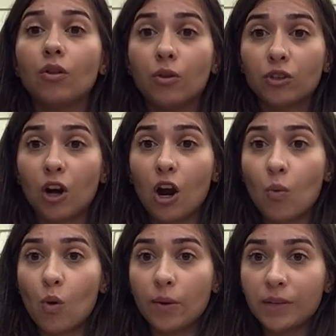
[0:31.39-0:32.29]
Those are our
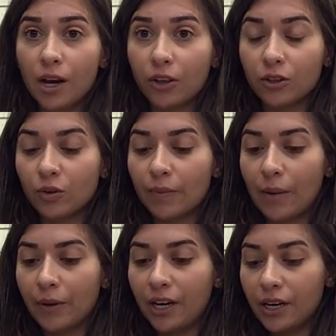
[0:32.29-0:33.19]
warm colors,
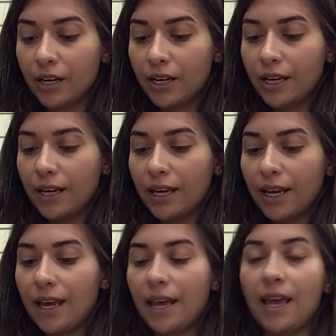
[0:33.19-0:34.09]
remember?
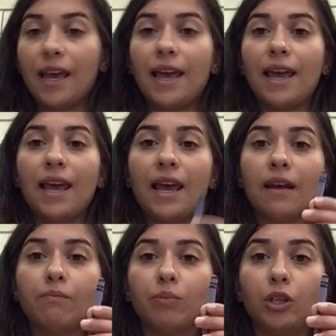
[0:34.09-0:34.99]

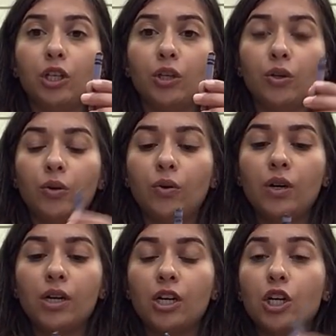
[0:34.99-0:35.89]
And
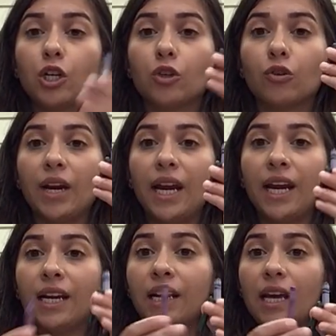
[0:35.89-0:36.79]
blue,
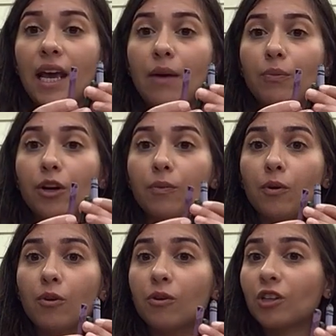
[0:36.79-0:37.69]
green, and
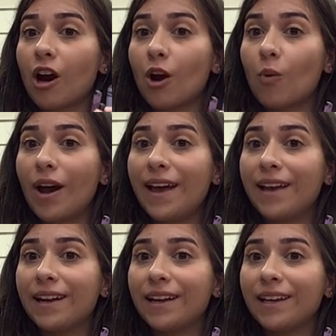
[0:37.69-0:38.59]
purple. Those are our what?